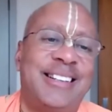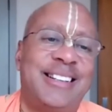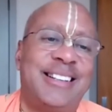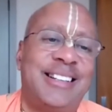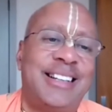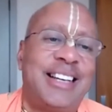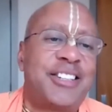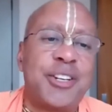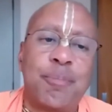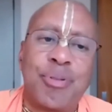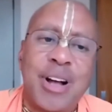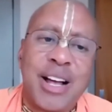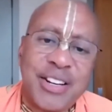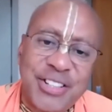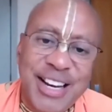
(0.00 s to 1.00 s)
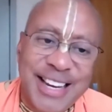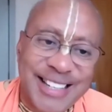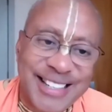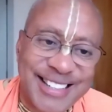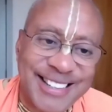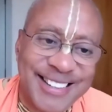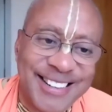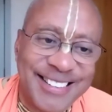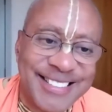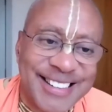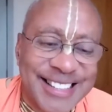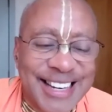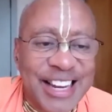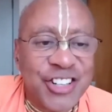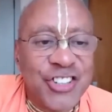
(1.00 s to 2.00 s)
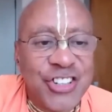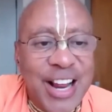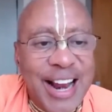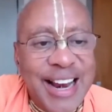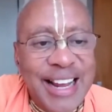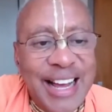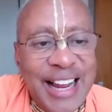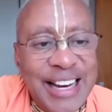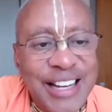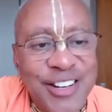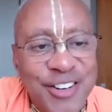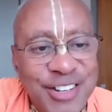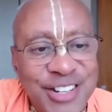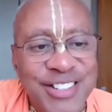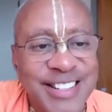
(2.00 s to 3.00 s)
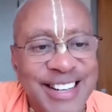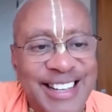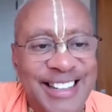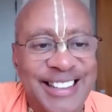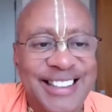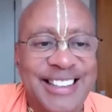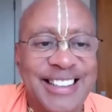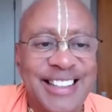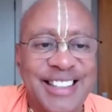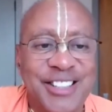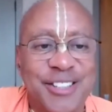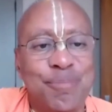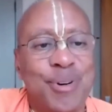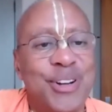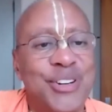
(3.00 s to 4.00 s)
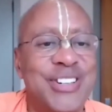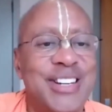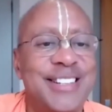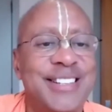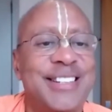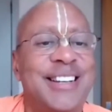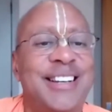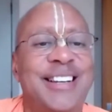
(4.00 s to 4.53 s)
It's a process, just like chanting Hare Krishna is a process.